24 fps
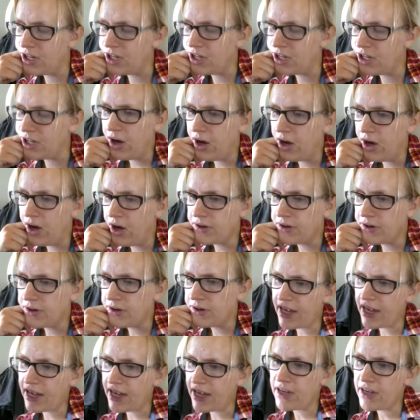Okay,
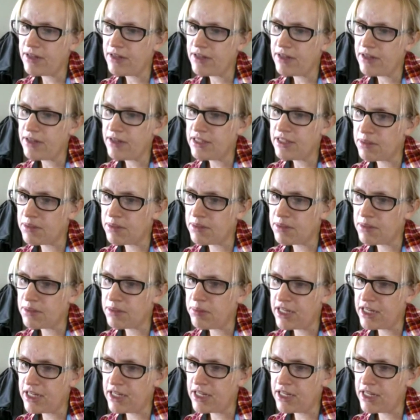let's see. Part
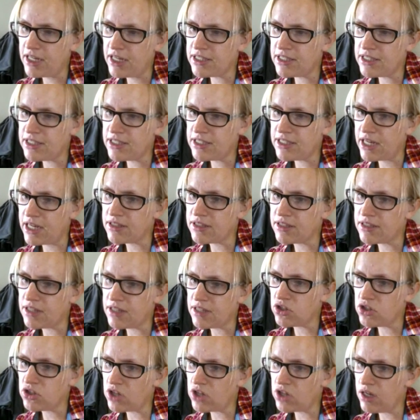E and 6. A
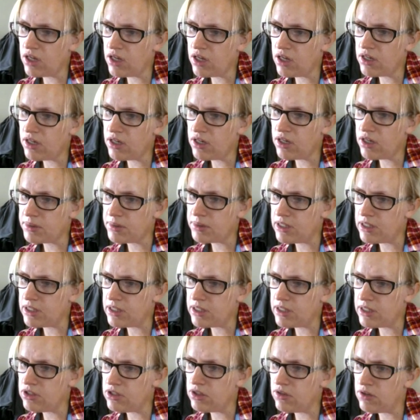Johns Hopkins
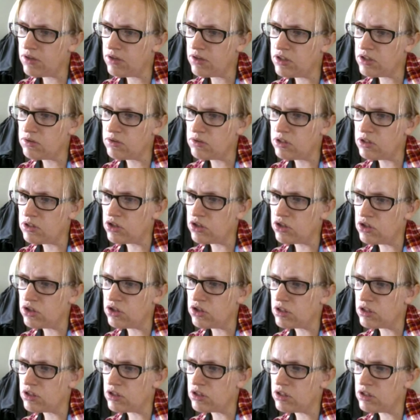University
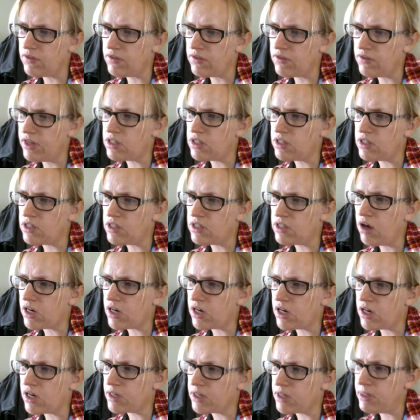researcher surveys all
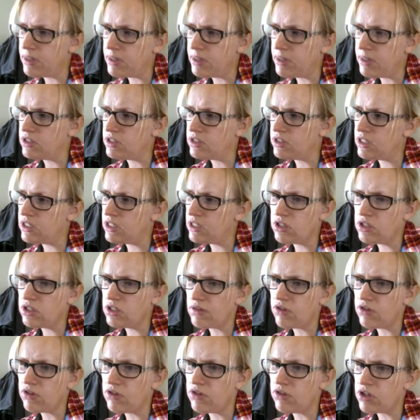cardiac patients in each of
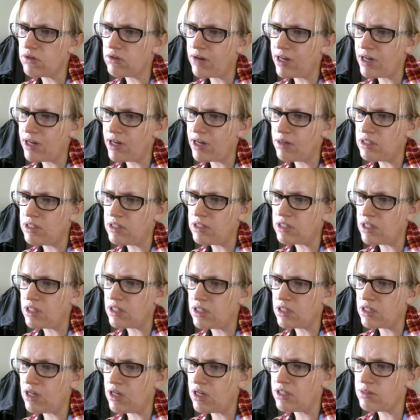30 randomly selected
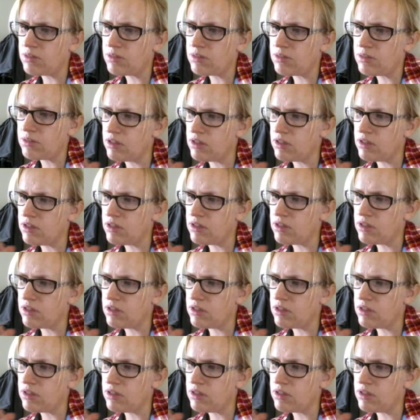hospitals.